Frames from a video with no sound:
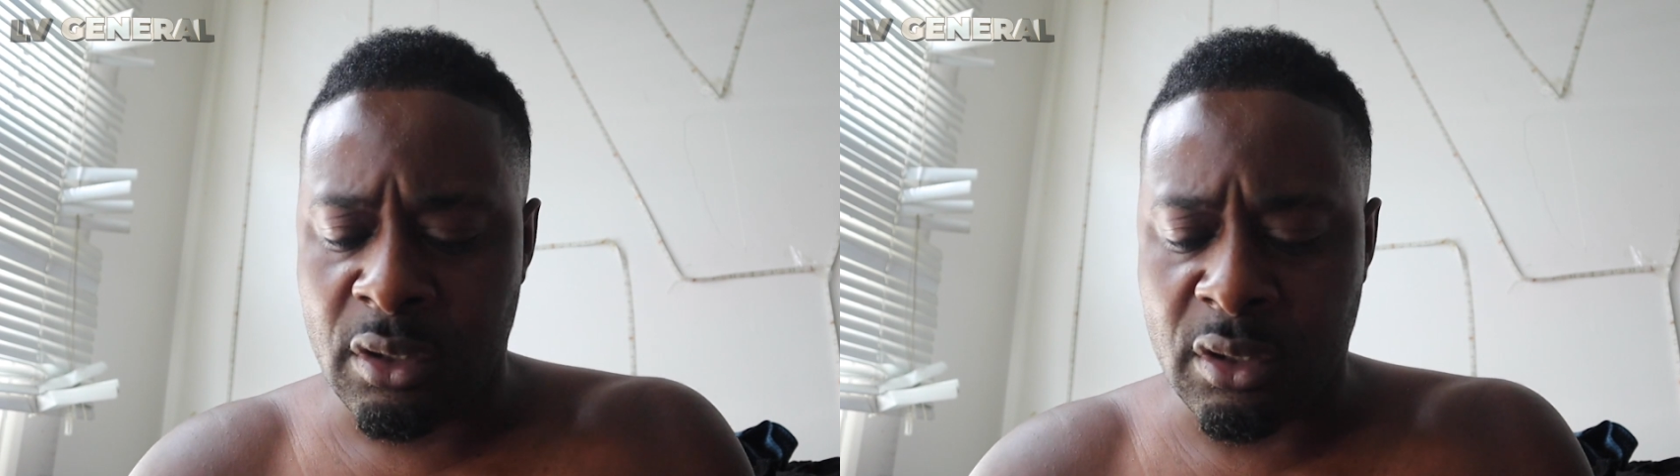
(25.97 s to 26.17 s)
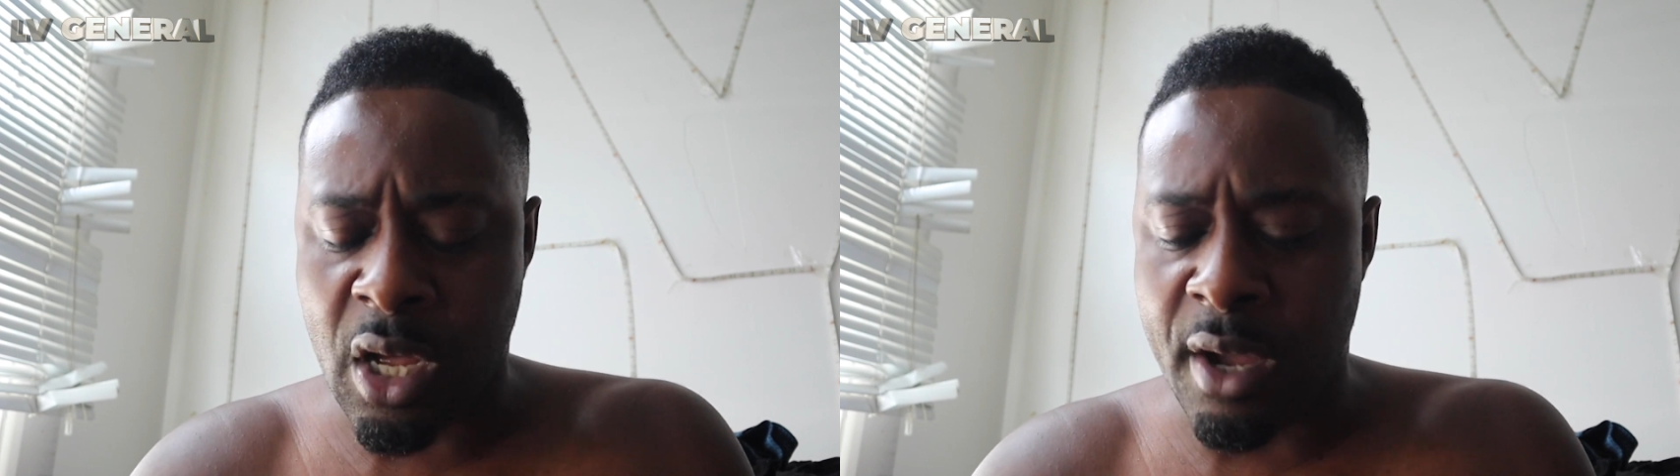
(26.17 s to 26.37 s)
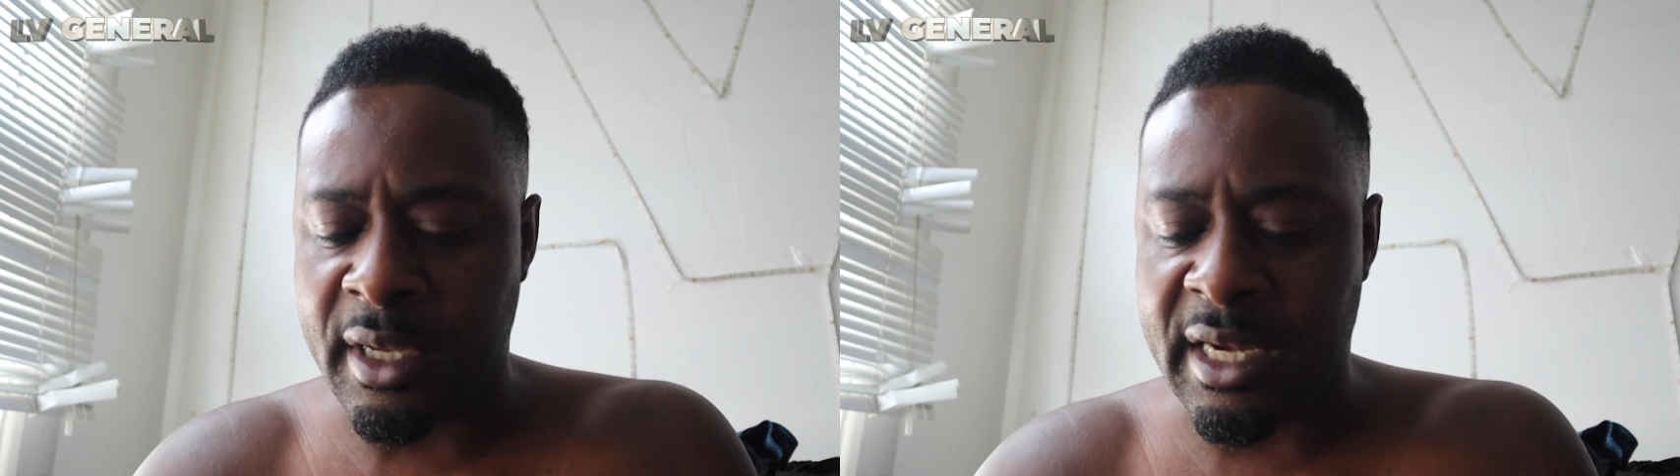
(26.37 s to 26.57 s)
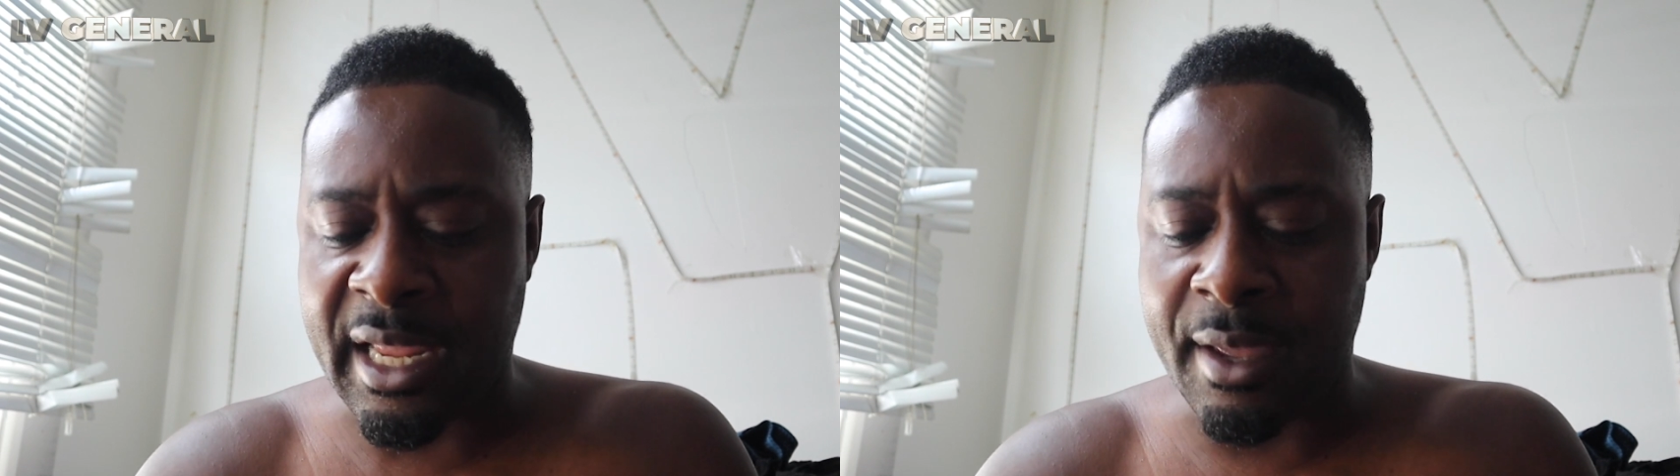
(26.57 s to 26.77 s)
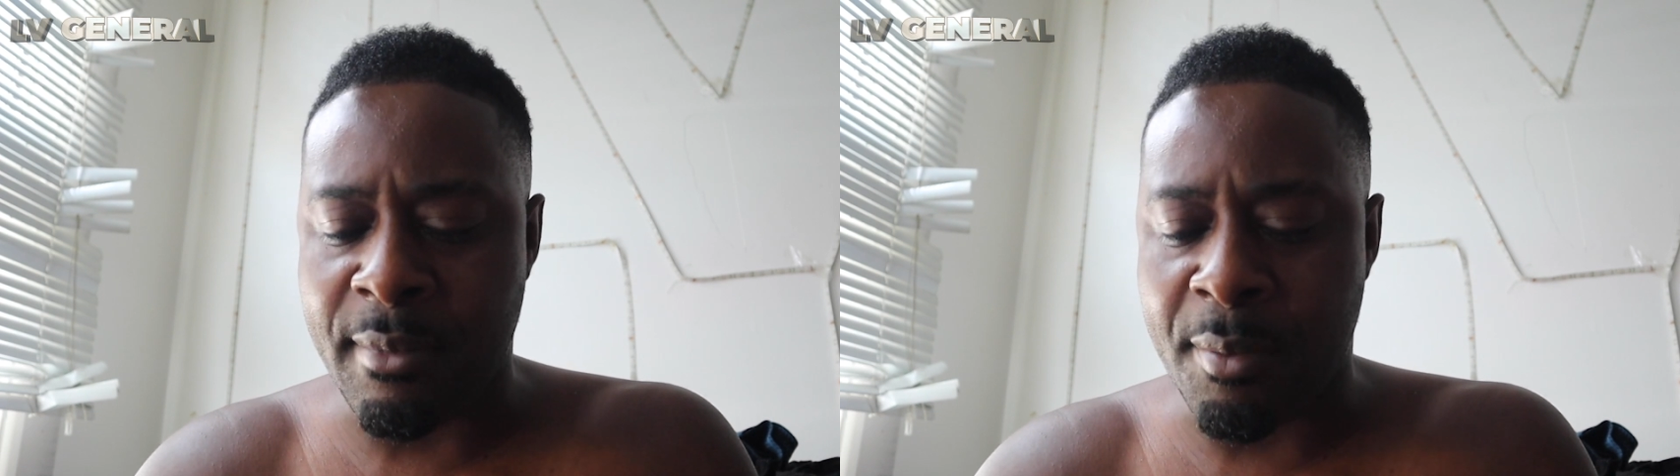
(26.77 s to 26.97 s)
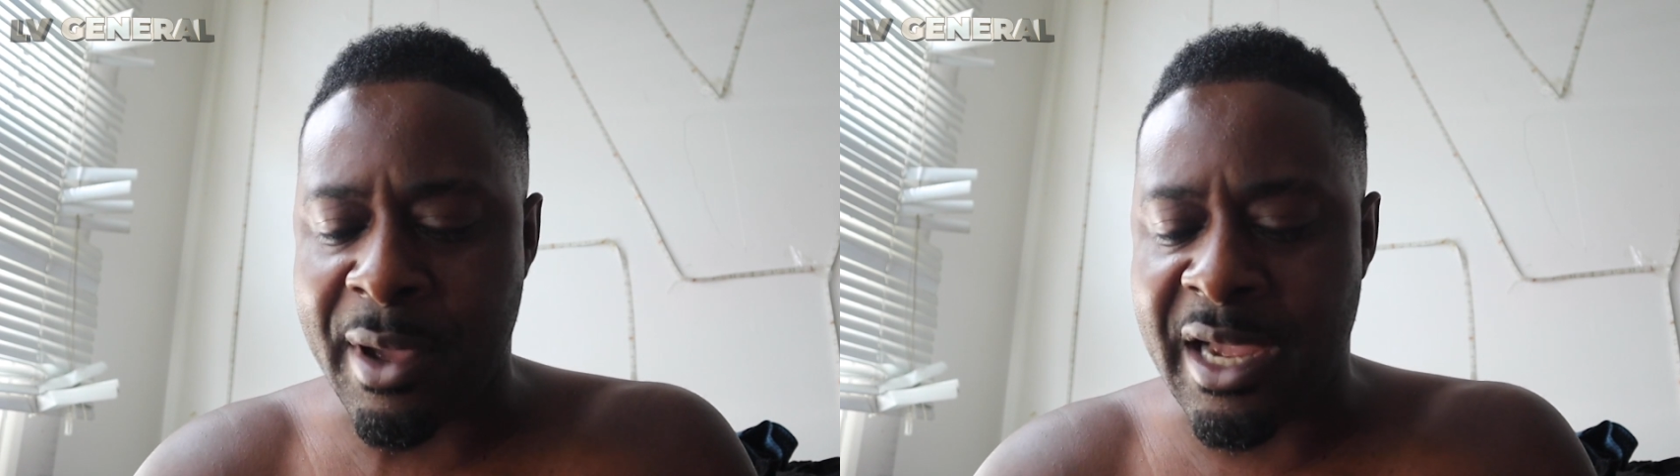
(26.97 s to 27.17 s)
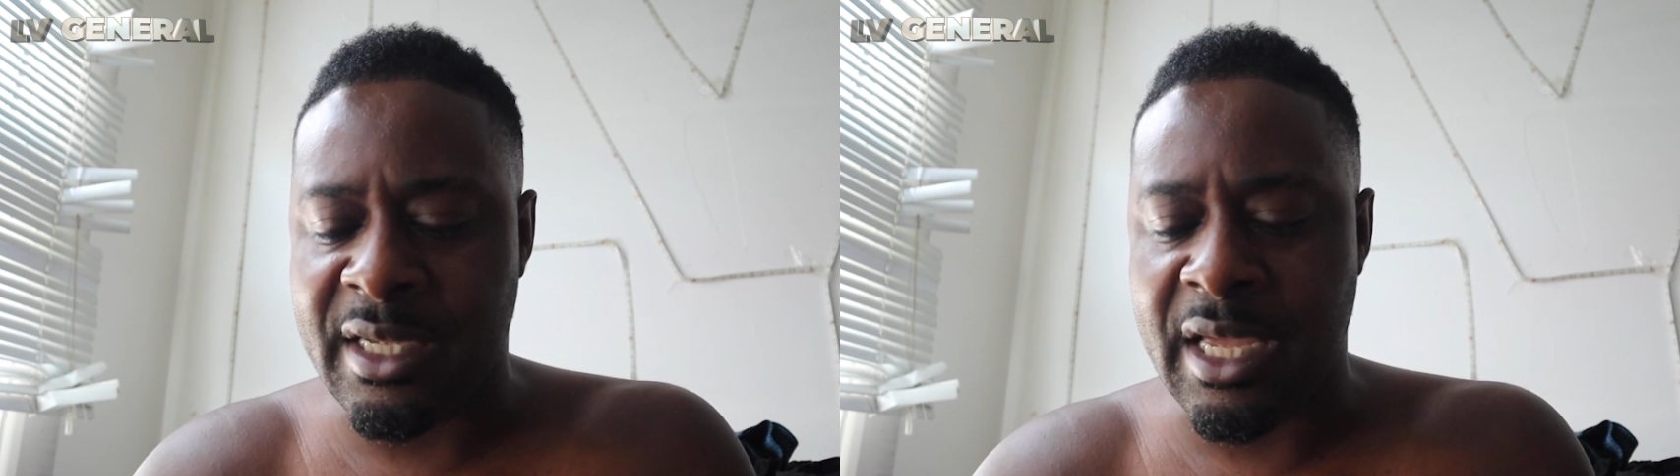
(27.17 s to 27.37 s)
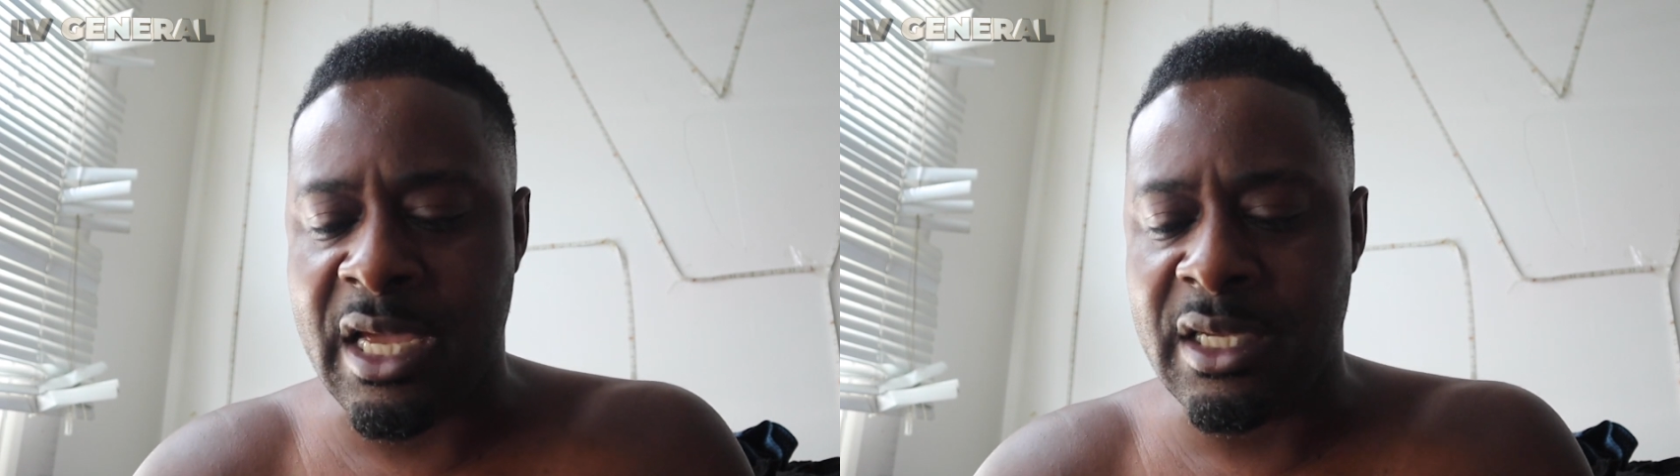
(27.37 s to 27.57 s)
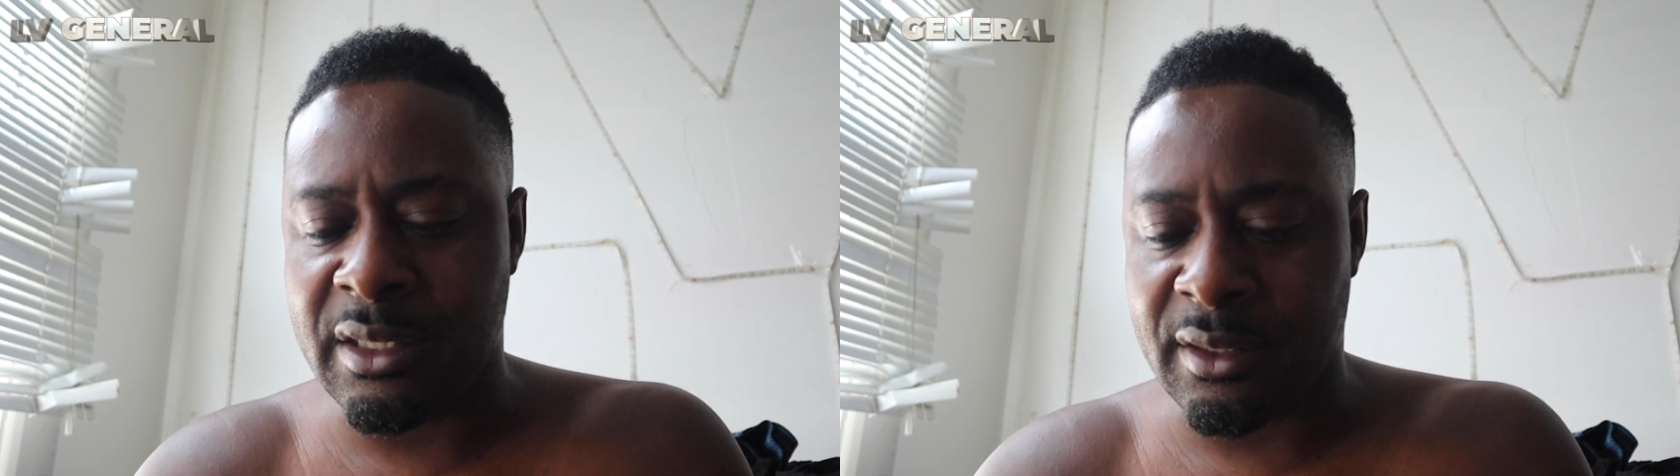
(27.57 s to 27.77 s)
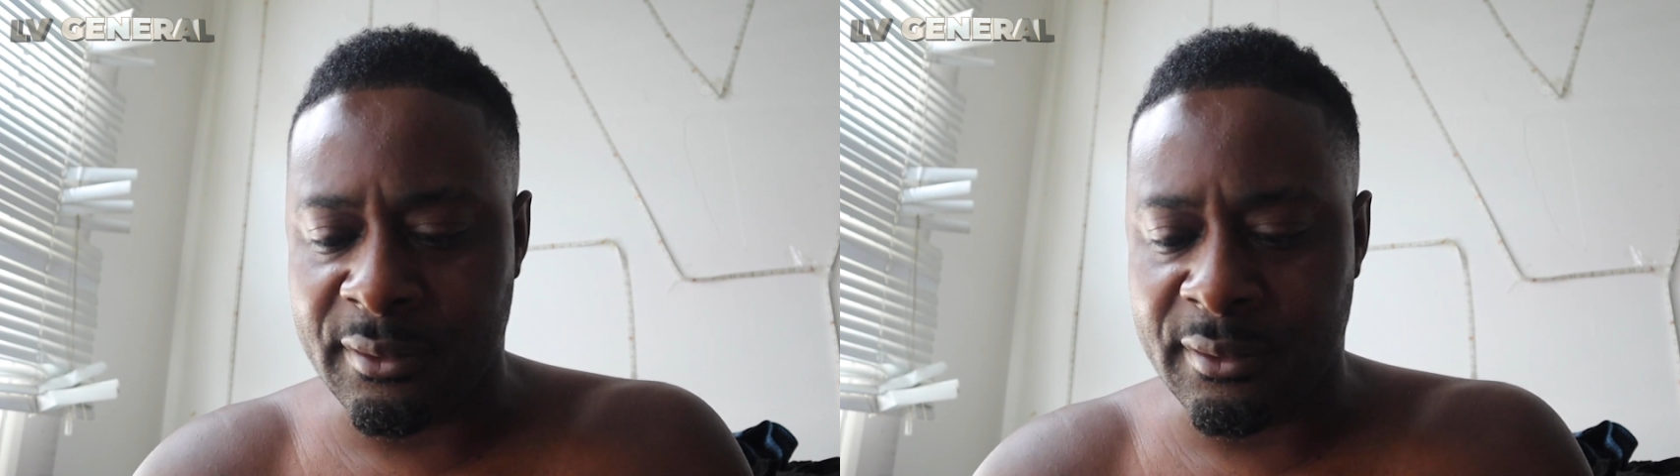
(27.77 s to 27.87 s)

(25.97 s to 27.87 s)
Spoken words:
So I'm gonna get my pancake